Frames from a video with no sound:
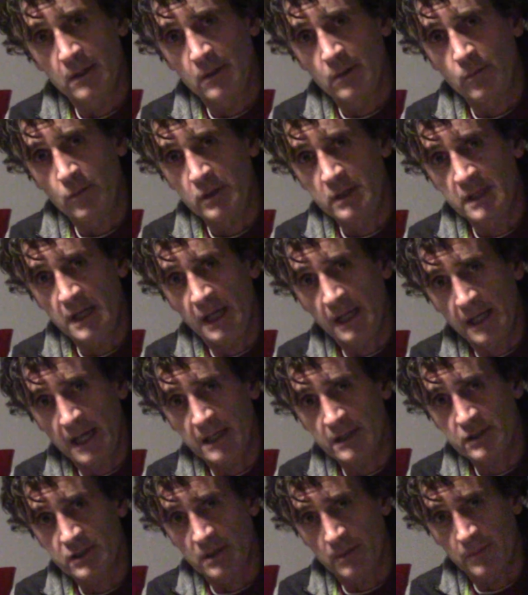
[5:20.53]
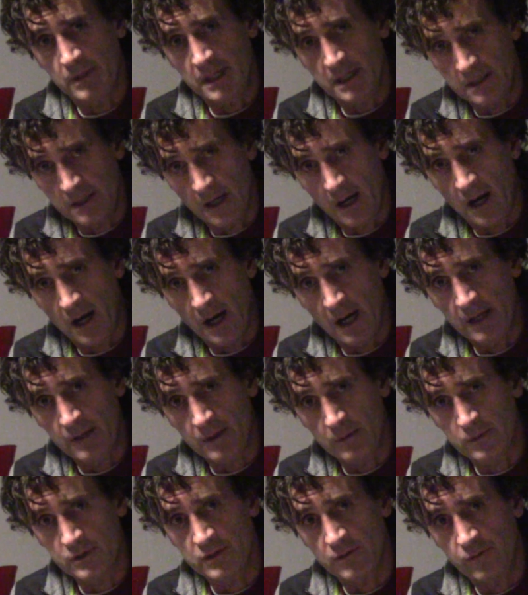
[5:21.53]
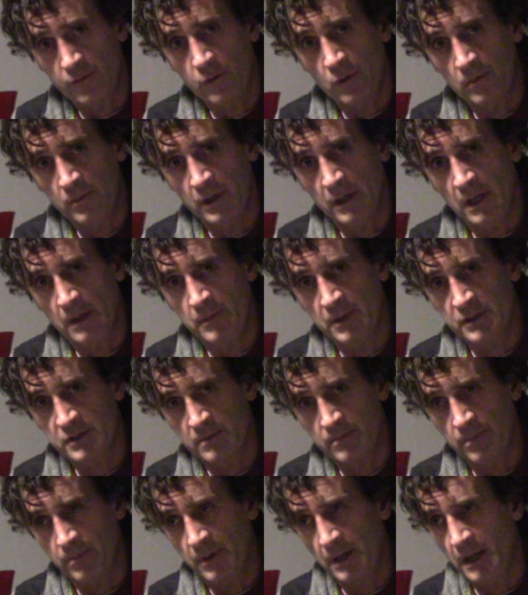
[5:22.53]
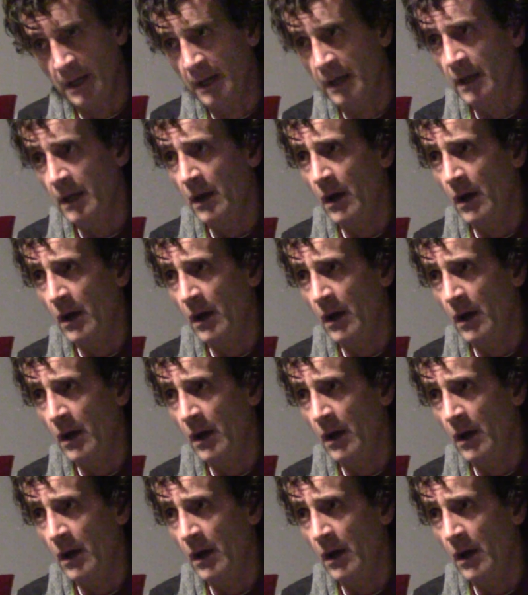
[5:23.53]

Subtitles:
Would they let somebody die that was a former alumnus and player